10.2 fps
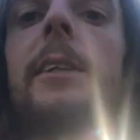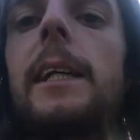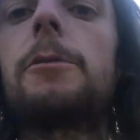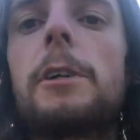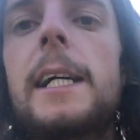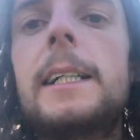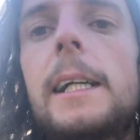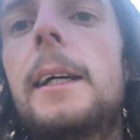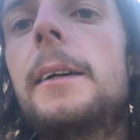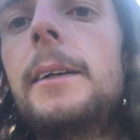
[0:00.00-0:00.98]
had rain
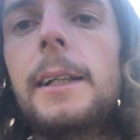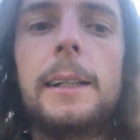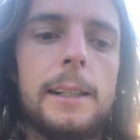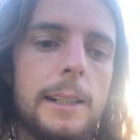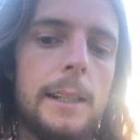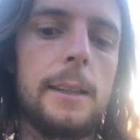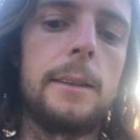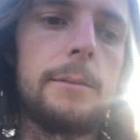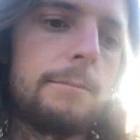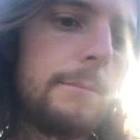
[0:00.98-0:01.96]
here
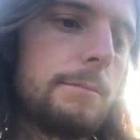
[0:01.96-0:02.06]
in